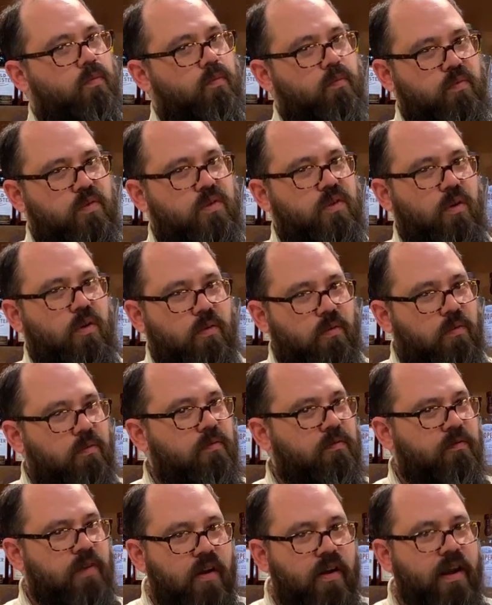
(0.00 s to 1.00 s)
So
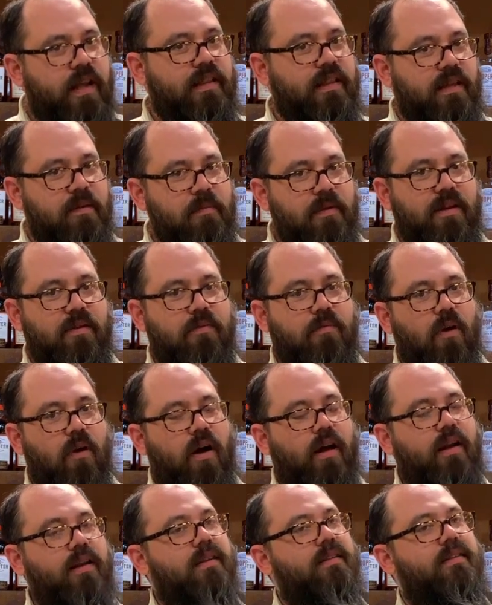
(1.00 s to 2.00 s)
very limited
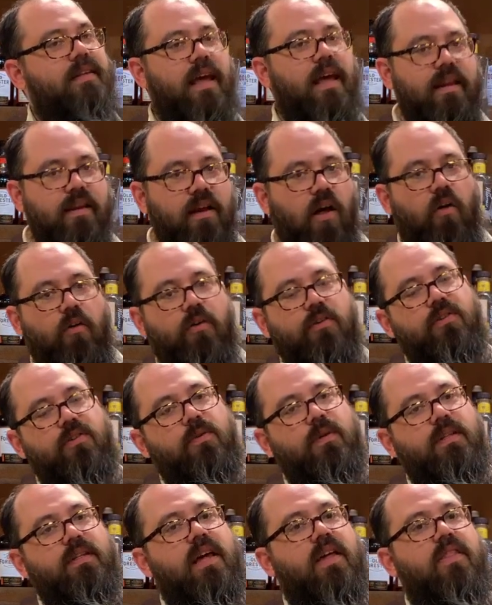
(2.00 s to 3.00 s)
run, $10
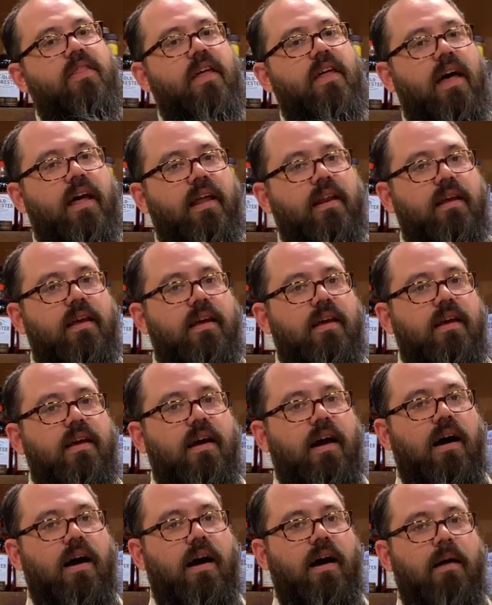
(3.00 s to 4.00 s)
to attend that.
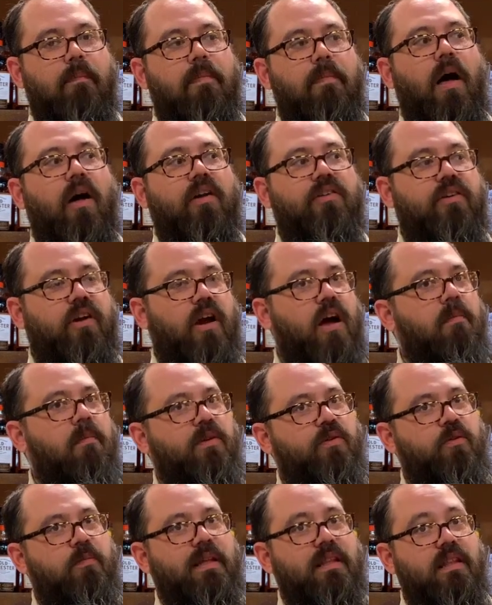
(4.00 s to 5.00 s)
Not sure how
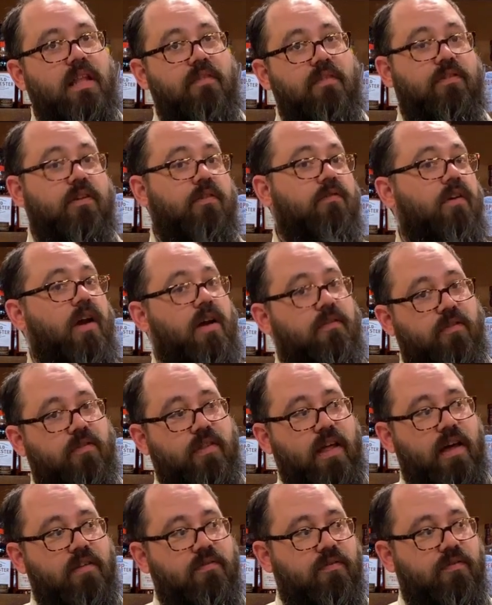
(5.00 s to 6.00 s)
much will be left over after
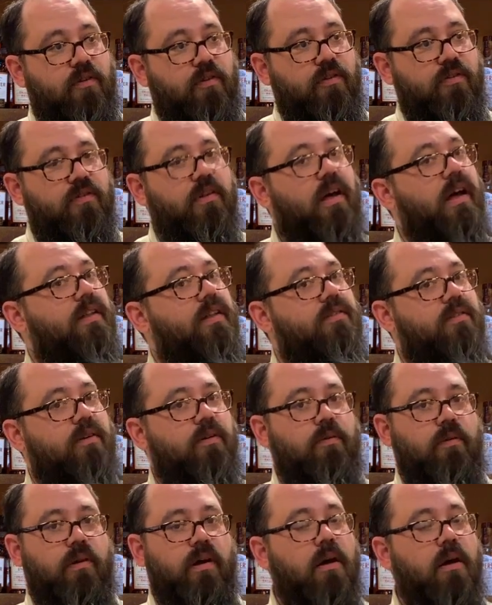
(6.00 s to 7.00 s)
that first night,
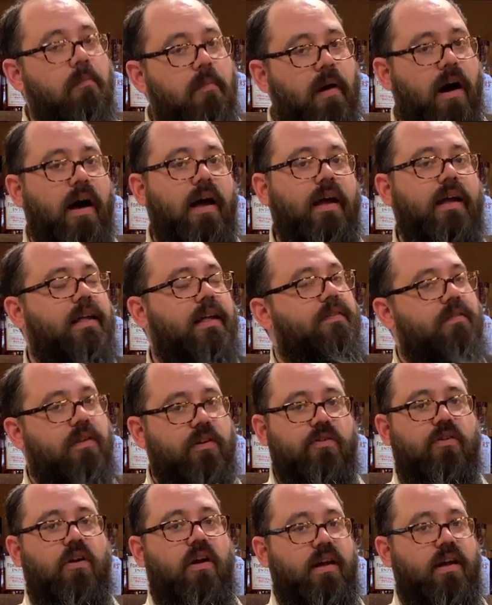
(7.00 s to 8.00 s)
so come by, give it a
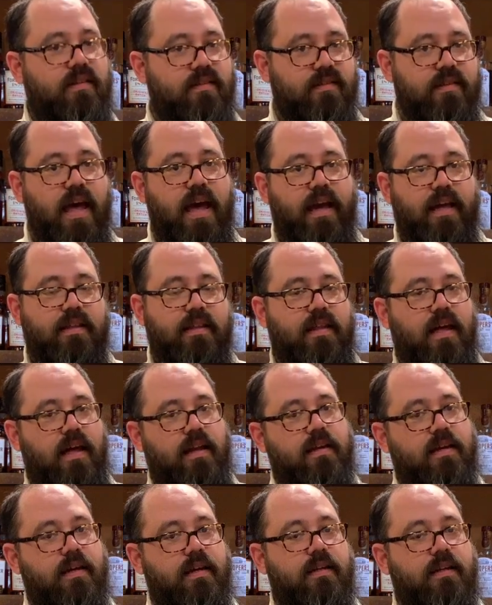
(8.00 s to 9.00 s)
try, and snag it
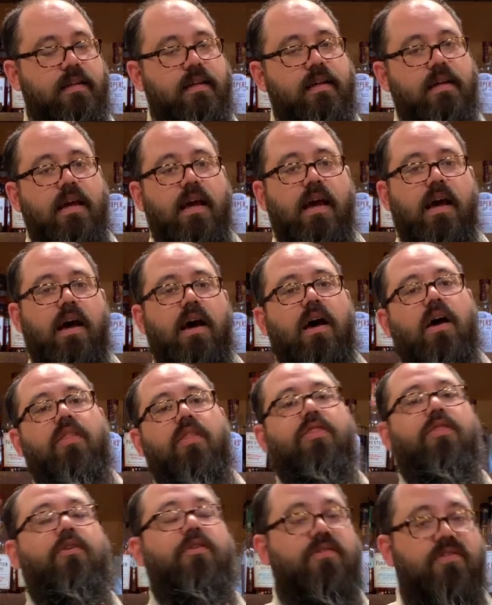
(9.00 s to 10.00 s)
that night.
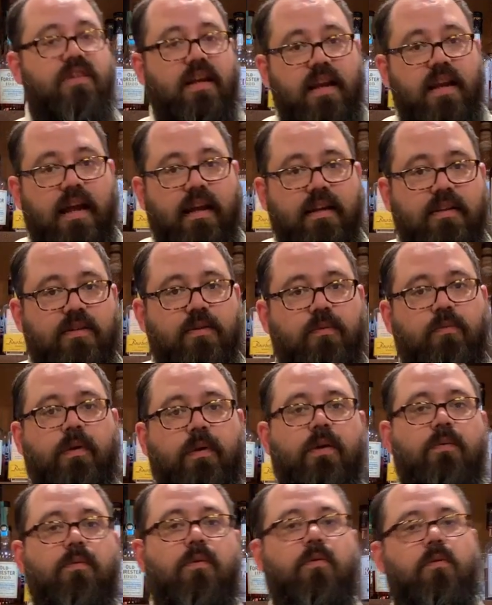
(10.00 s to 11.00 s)
Thursday night,
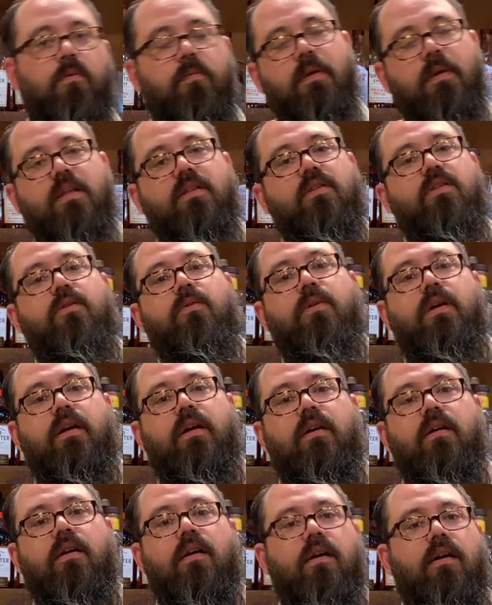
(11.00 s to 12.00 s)
we will be
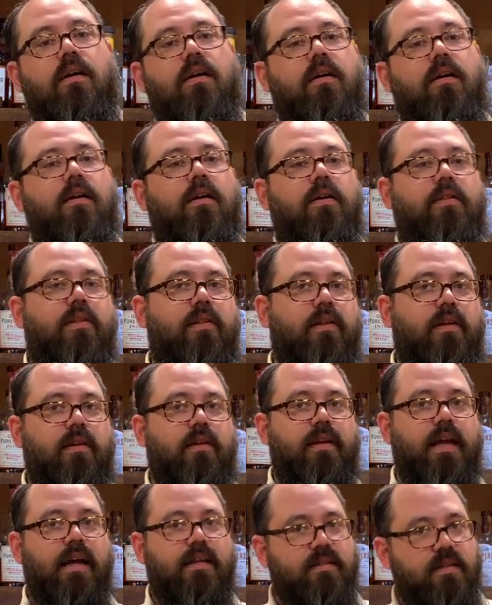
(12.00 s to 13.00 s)
doing the
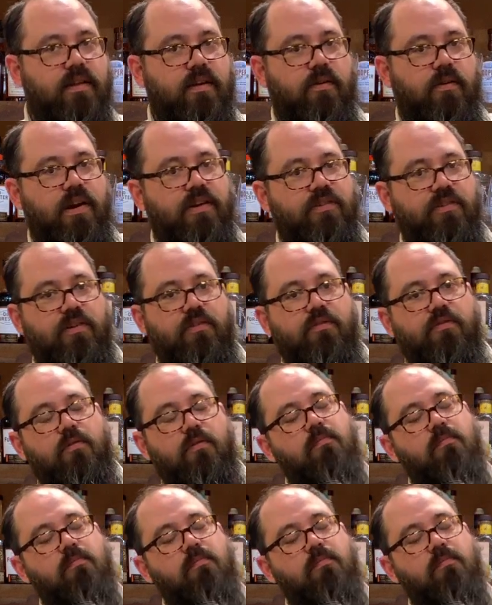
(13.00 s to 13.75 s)
next iteration for